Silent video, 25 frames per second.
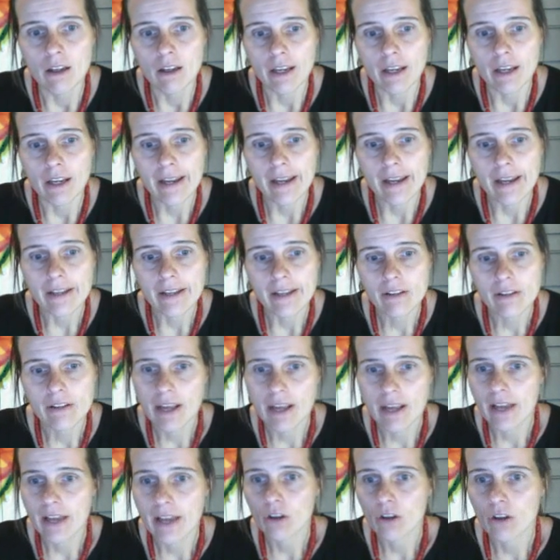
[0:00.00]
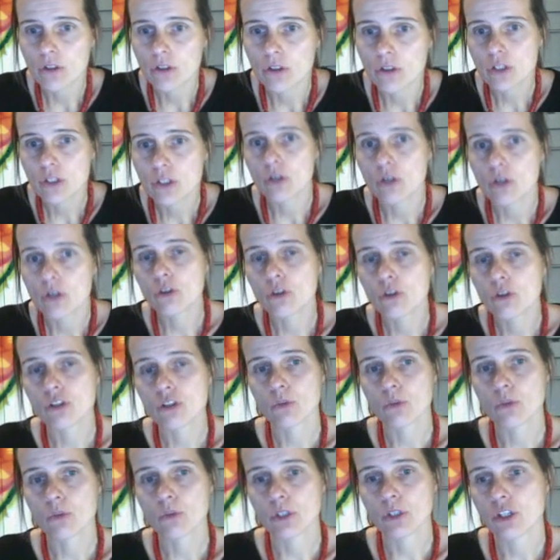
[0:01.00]
And then also
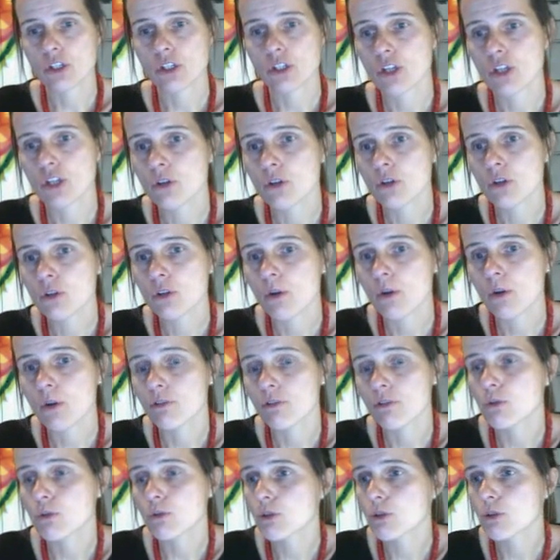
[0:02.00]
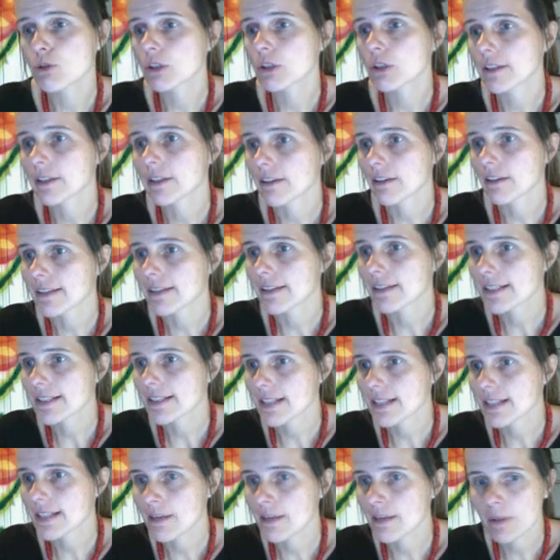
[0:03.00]
just want to show you, if you do click on the
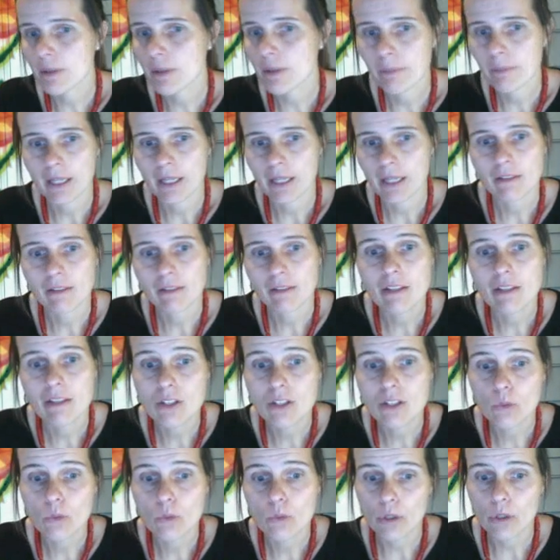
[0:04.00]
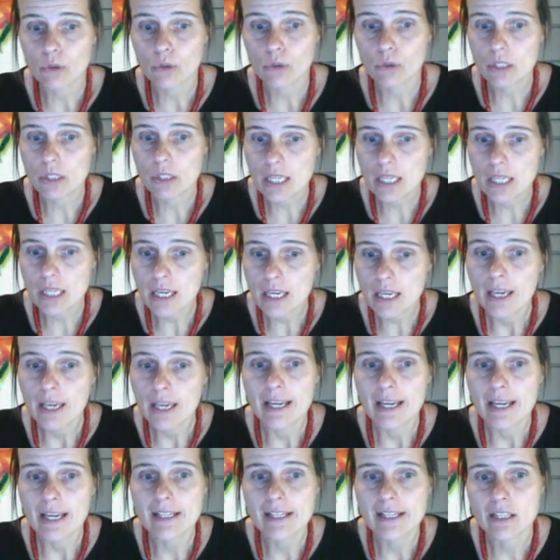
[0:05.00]
assignment button, this is what you'll see.
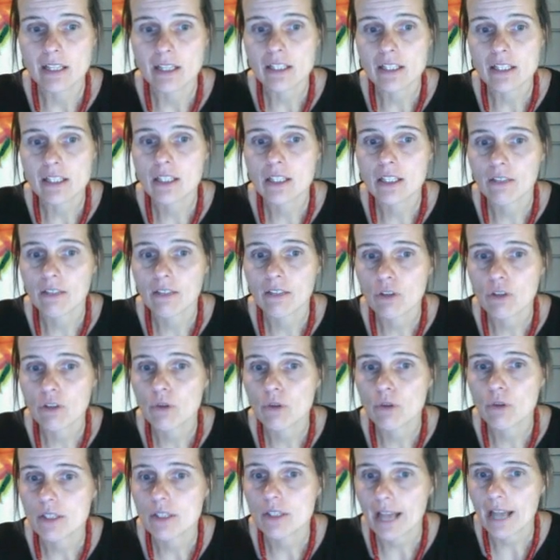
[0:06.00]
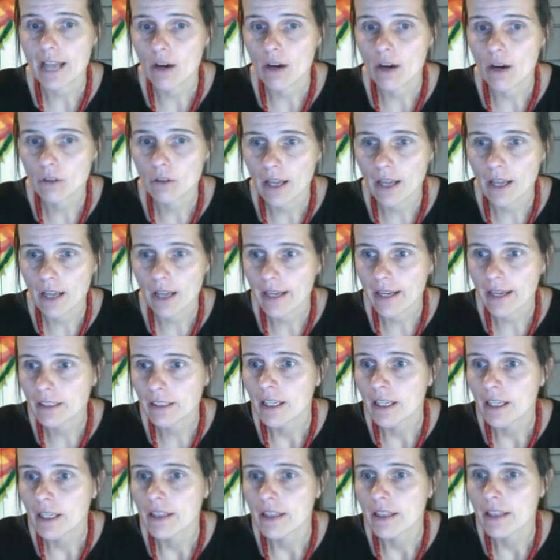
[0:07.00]
It does give you this outline
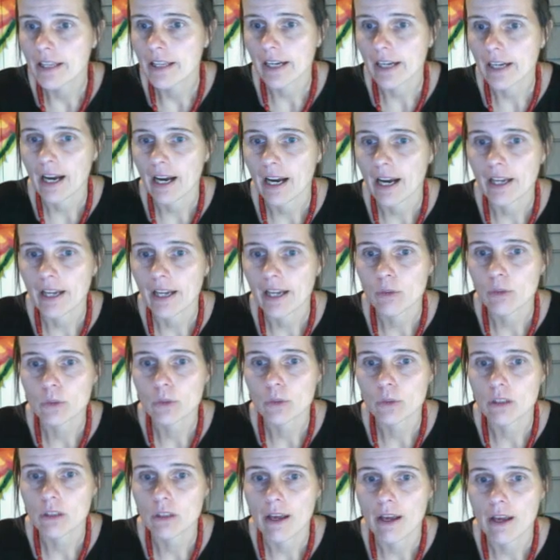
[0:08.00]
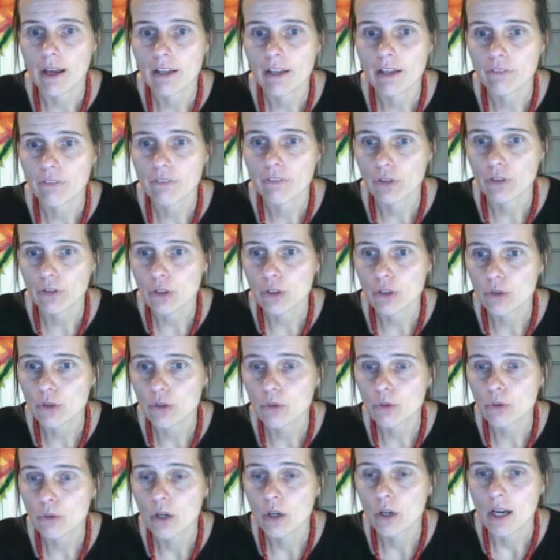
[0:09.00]
that I would like for
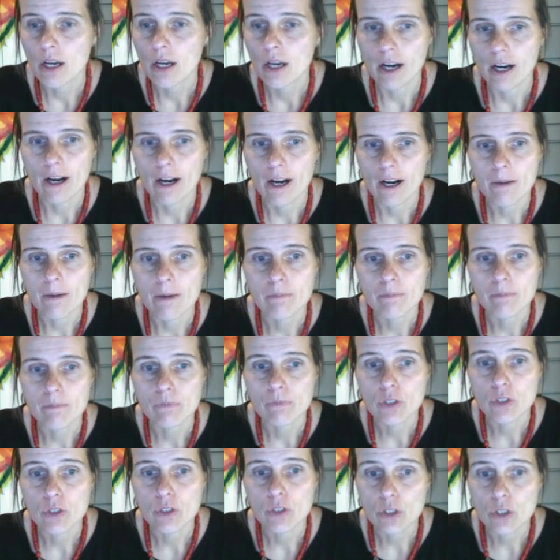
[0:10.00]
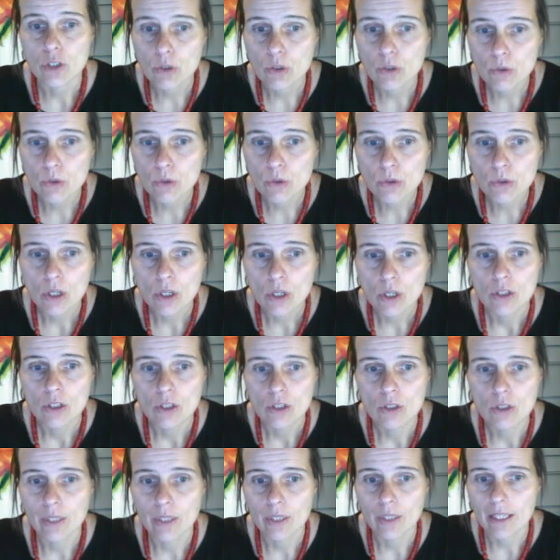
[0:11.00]
you to use.
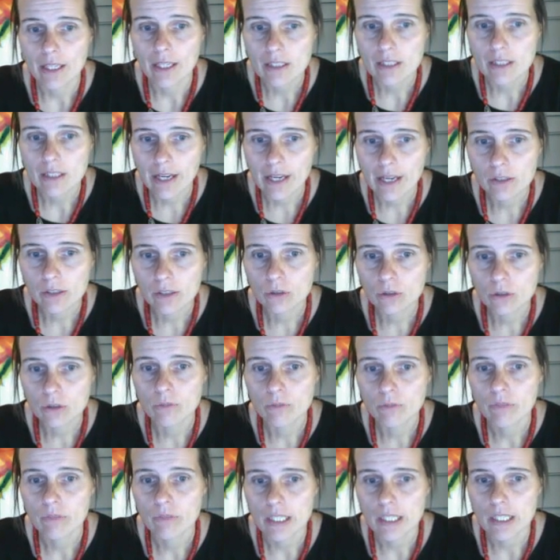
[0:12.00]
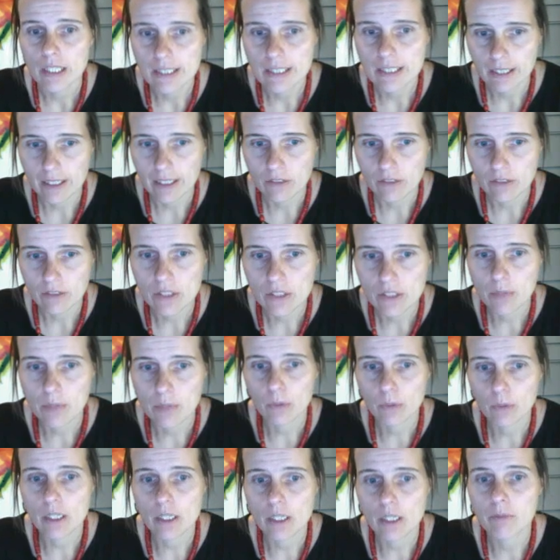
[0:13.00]
So again, title, executive
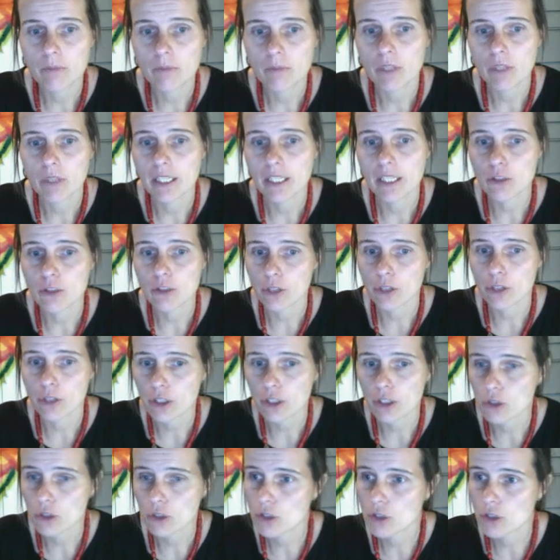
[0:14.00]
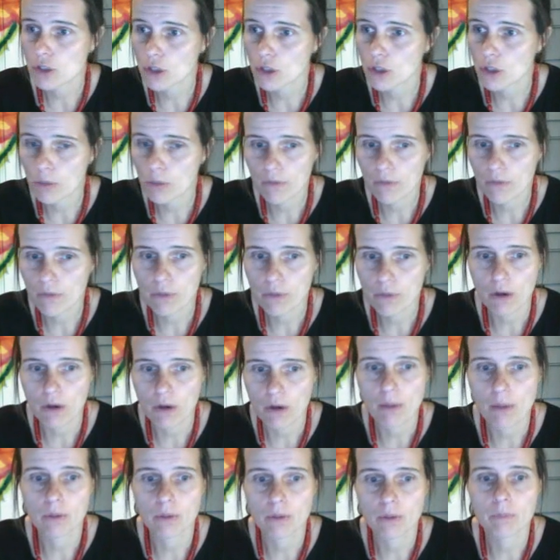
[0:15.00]
summary, an introduction, scope of the
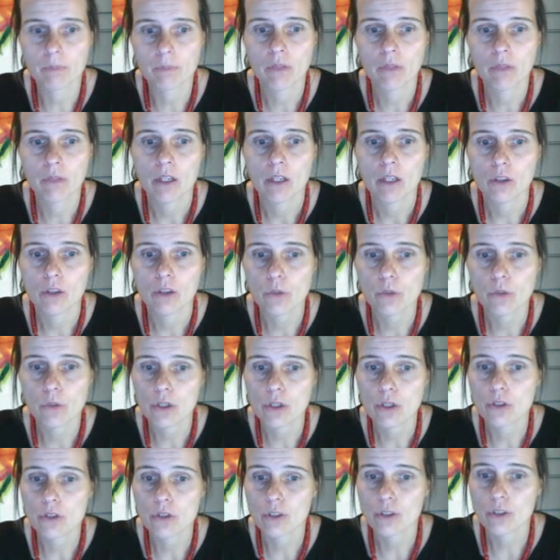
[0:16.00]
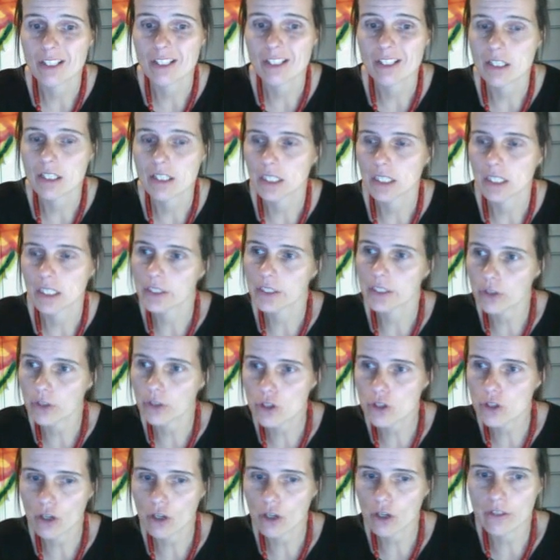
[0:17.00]
problem, the results or existing
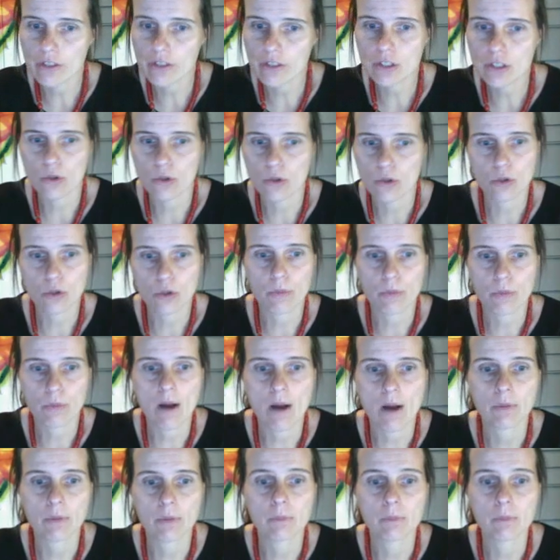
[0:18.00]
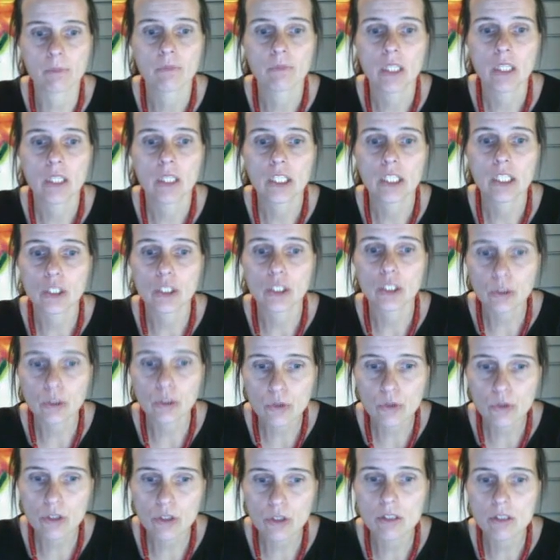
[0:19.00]
literature on this social problem,
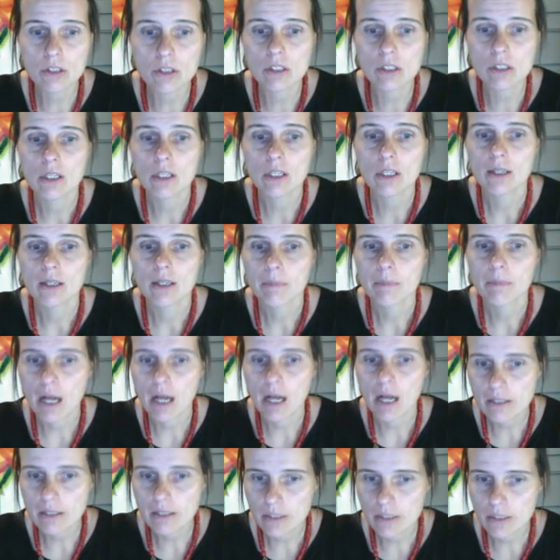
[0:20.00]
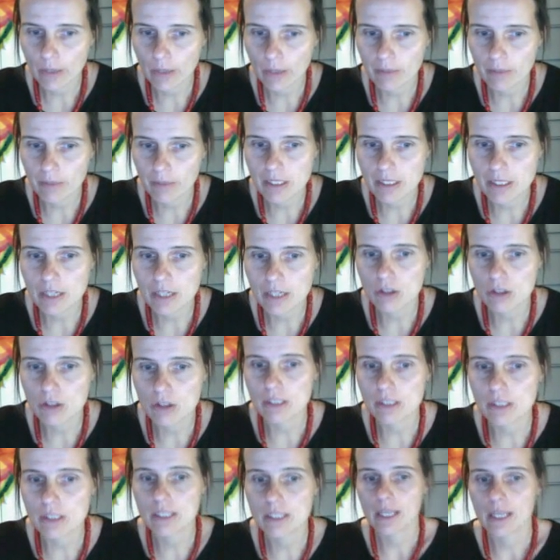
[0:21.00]
conclusions, policy
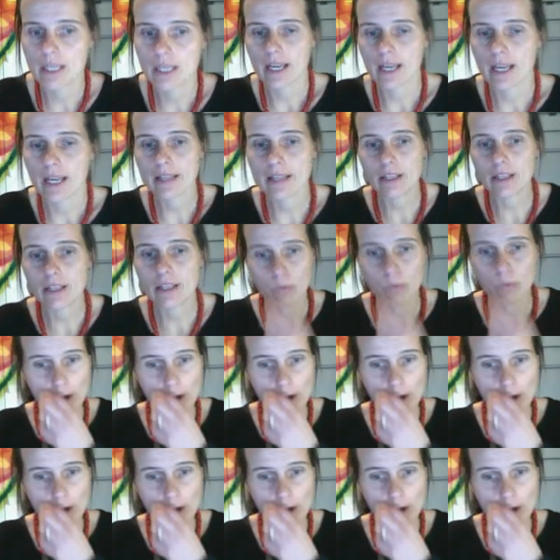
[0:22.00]
recommendations, and then the